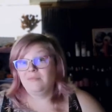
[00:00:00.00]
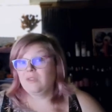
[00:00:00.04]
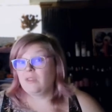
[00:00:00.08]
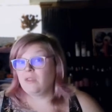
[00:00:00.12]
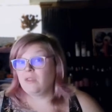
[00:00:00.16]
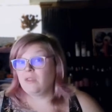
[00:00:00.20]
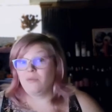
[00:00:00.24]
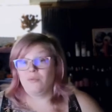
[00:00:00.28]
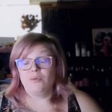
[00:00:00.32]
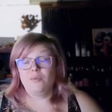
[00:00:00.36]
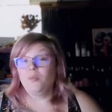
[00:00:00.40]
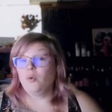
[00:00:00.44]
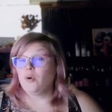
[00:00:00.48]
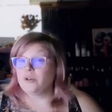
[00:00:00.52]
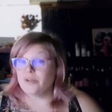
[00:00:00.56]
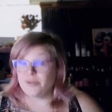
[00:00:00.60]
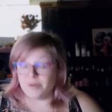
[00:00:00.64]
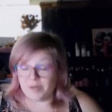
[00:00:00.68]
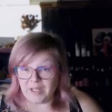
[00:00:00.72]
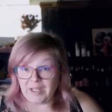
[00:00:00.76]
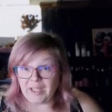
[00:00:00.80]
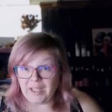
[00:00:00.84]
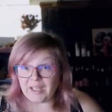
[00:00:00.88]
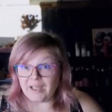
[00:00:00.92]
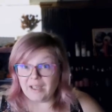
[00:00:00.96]
through more
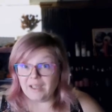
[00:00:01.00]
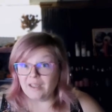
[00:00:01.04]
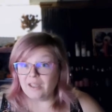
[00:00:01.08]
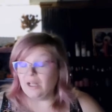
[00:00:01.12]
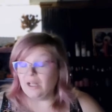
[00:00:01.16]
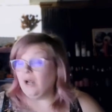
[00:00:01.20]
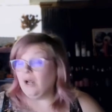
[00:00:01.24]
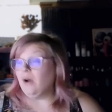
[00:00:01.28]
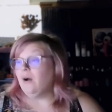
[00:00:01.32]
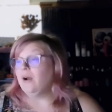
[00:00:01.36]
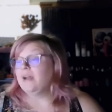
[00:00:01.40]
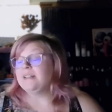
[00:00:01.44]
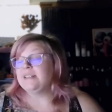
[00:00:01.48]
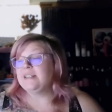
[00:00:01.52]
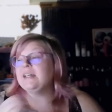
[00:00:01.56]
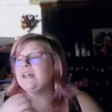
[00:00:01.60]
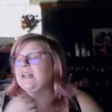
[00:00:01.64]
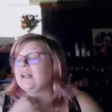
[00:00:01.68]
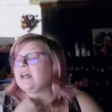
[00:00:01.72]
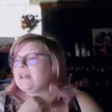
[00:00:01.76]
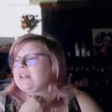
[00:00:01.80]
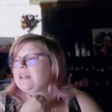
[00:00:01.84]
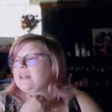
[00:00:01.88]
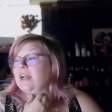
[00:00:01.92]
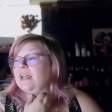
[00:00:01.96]
drinking. I did.
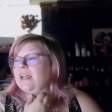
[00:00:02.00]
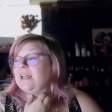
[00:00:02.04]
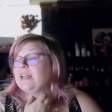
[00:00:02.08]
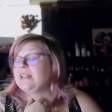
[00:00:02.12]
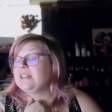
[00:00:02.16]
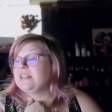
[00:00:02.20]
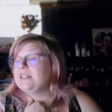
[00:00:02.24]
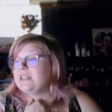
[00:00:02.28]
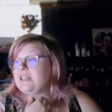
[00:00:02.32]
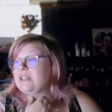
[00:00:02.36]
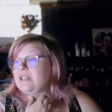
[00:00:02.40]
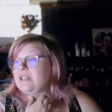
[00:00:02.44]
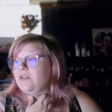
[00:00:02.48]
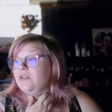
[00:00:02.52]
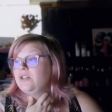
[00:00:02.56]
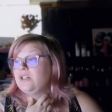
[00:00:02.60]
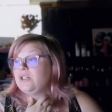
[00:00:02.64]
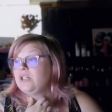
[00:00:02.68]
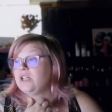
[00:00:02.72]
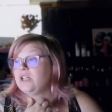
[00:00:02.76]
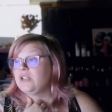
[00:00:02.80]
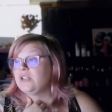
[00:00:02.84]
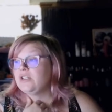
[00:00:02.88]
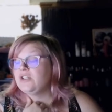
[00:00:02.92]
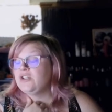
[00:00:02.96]
I continued
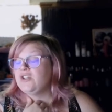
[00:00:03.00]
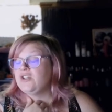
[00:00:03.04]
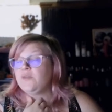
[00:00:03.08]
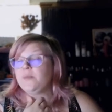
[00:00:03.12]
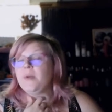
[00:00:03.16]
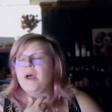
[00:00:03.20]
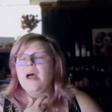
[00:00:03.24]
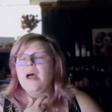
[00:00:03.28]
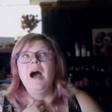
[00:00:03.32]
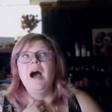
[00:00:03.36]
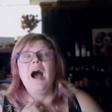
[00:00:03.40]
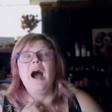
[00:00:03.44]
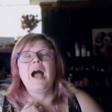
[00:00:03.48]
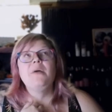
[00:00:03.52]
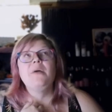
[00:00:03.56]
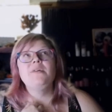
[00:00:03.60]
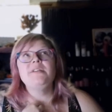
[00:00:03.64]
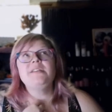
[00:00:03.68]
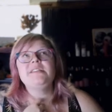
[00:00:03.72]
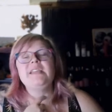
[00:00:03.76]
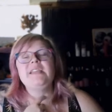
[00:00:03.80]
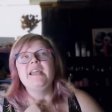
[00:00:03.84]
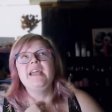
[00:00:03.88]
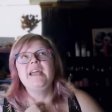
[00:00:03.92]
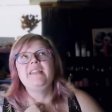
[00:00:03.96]
to consume. I
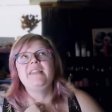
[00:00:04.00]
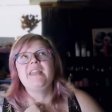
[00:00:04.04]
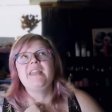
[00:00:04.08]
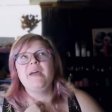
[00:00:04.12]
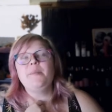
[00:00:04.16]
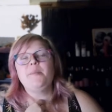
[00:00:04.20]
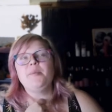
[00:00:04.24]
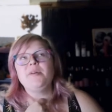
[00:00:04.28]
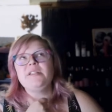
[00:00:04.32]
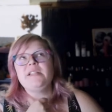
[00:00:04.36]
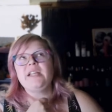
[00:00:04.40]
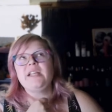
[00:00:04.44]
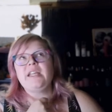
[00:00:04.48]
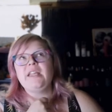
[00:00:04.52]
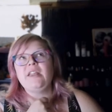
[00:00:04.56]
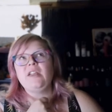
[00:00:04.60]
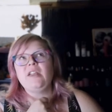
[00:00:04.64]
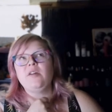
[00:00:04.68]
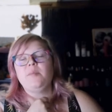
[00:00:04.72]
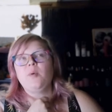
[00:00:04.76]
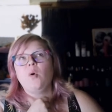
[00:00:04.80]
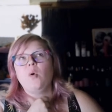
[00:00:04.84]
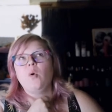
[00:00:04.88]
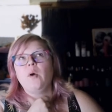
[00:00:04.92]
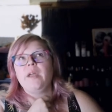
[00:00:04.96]
would say at that
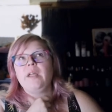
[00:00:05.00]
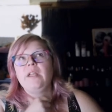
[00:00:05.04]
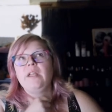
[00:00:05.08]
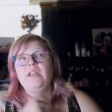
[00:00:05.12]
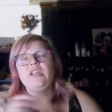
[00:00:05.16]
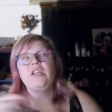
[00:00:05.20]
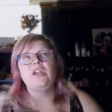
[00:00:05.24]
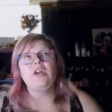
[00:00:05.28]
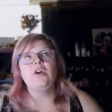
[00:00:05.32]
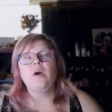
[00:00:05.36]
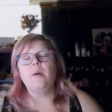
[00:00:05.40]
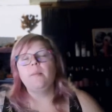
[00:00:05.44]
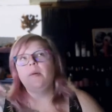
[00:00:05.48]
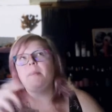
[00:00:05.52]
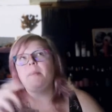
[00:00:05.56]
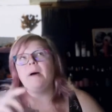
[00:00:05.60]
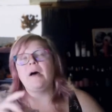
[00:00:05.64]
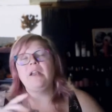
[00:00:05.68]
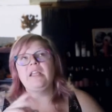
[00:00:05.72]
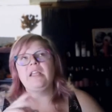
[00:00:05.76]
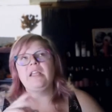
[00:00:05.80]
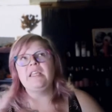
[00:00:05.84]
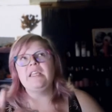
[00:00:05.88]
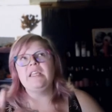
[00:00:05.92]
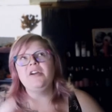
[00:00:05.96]
particular point, I'm
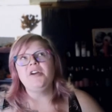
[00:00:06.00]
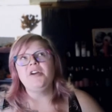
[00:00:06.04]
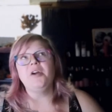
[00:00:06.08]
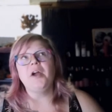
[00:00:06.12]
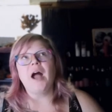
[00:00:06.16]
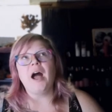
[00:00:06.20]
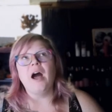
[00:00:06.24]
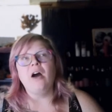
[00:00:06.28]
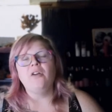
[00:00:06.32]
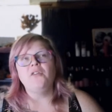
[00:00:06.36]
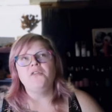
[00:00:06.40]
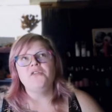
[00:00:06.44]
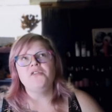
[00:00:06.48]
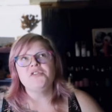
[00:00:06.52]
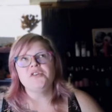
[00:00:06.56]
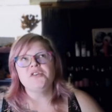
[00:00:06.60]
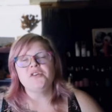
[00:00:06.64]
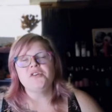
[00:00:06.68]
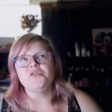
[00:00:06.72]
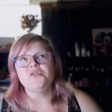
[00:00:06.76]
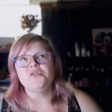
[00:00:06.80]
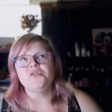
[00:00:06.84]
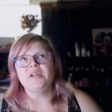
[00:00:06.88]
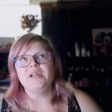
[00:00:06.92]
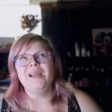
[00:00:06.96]
about a year out of
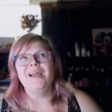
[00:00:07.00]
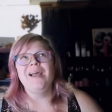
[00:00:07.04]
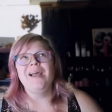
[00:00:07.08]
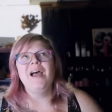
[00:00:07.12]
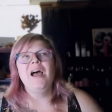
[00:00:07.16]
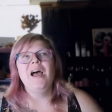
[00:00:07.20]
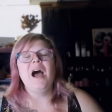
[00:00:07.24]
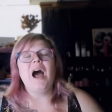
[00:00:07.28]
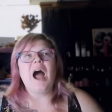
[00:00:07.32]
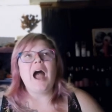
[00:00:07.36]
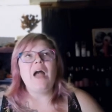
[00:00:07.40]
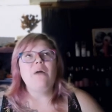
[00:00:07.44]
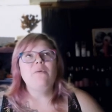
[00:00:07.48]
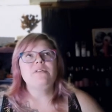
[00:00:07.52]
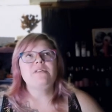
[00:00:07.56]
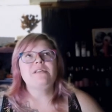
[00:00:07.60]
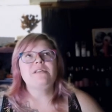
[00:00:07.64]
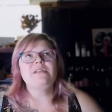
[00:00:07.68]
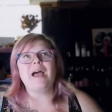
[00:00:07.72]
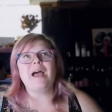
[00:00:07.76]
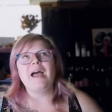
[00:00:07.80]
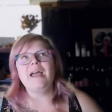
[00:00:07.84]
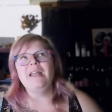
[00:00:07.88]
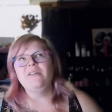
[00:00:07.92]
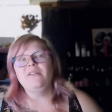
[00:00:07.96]
surgery. I
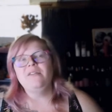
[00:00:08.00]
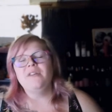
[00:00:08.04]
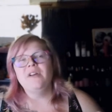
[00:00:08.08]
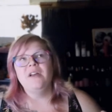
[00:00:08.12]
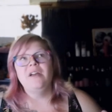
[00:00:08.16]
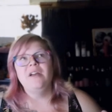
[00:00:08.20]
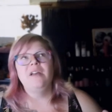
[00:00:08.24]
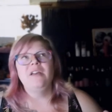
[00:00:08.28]
was kind of,